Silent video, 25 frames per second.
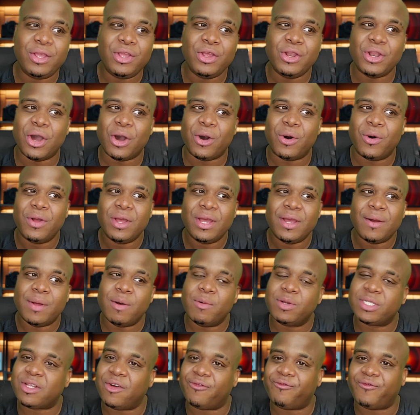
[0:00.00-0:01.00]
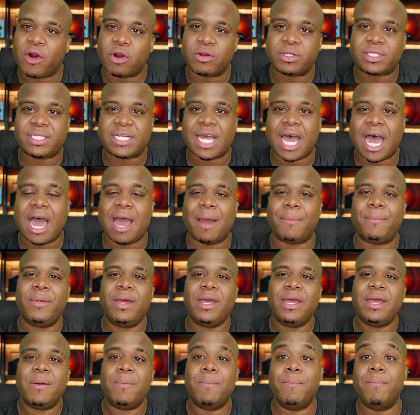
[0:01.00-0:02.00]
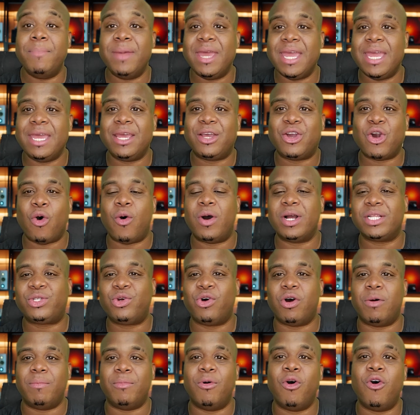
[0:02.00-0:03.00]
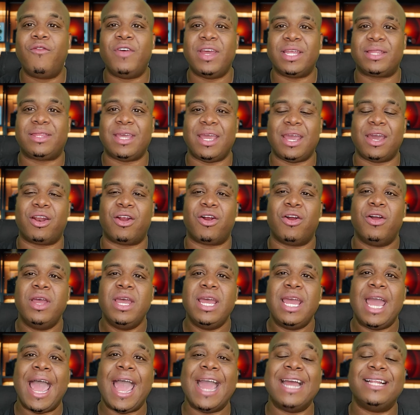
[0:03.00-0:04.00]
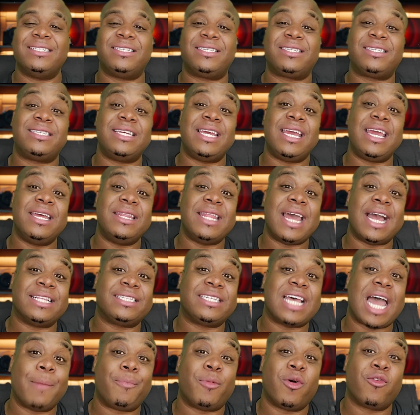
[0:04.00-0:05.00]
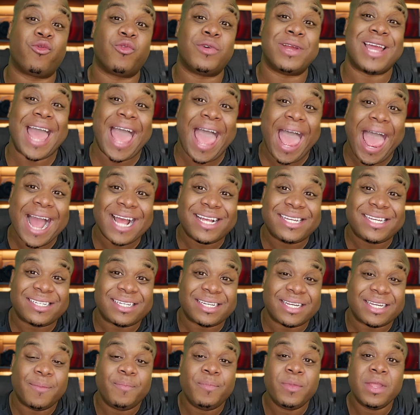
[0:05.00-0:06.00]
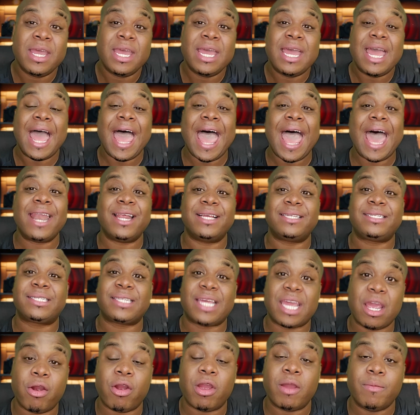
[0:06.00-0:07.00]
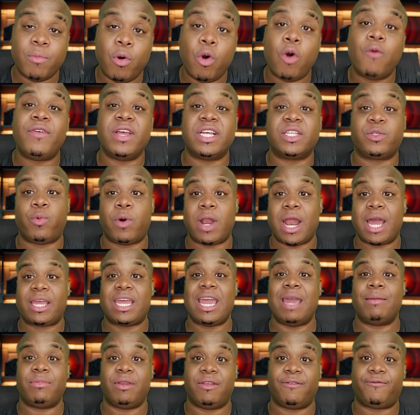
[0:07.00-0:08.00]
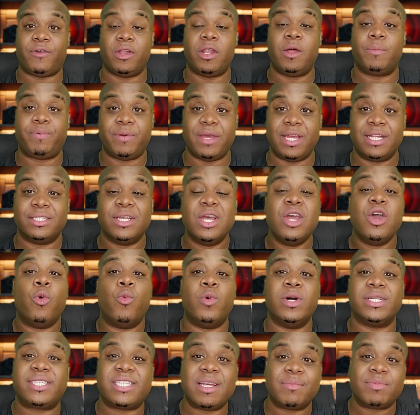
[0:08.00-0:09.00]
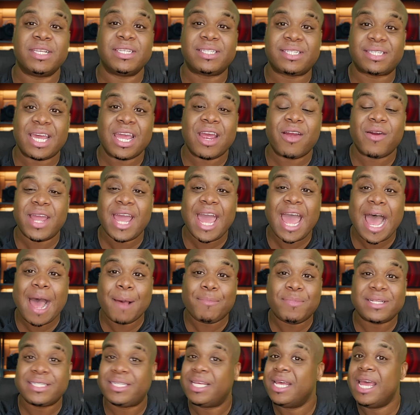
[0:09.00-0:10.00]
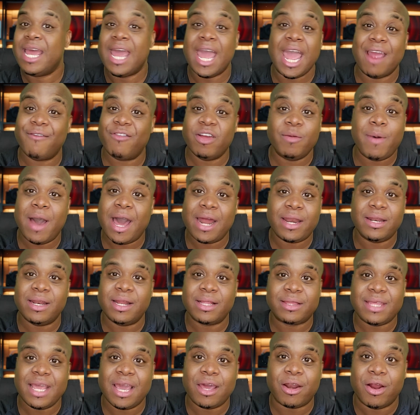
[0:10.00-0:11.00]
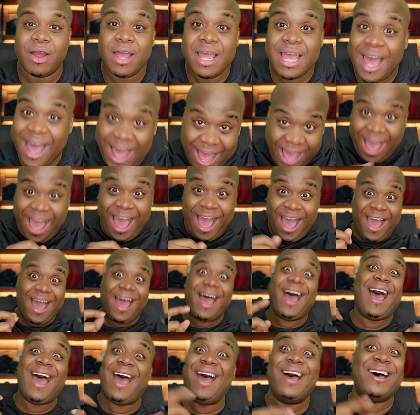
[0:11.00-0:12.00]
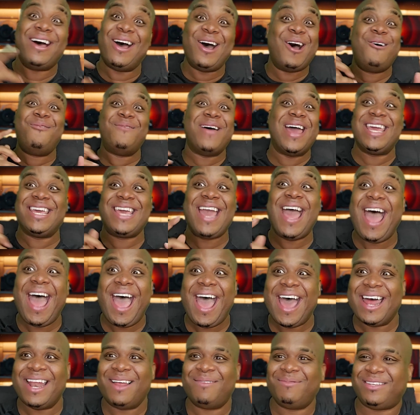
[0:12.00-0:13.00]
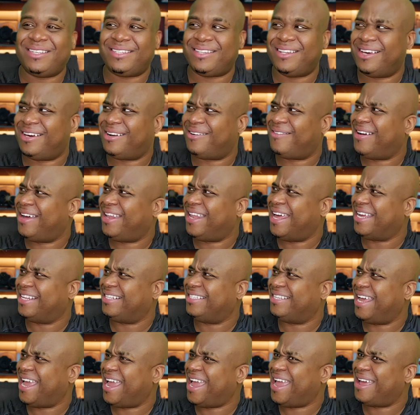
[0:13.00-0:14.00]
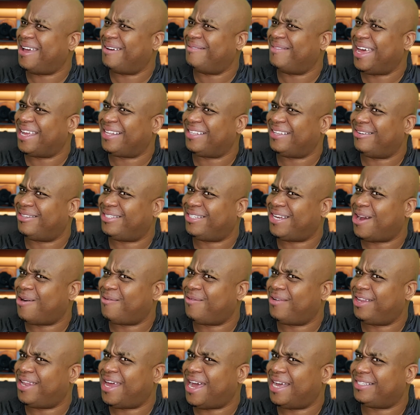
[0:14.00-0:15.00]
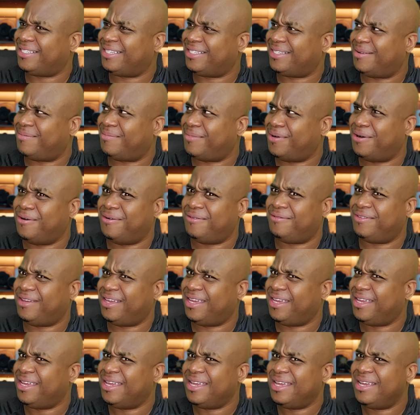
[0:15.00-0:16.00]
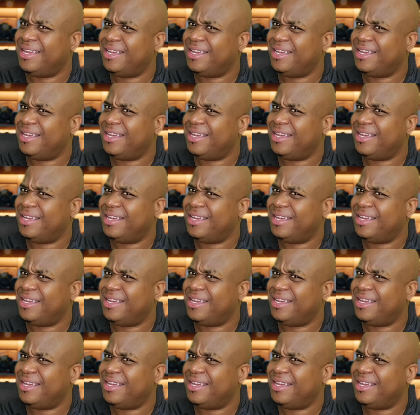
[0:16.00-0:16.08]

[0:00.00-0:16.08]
it was the first time me going to a movie theater and seeing that type of reaction at a scary movie is when I came to the Philippines. When something scary happens, everybody in the theater, oh my God! I'm just looking around like, damn, like, don't y'all realize it's a movie?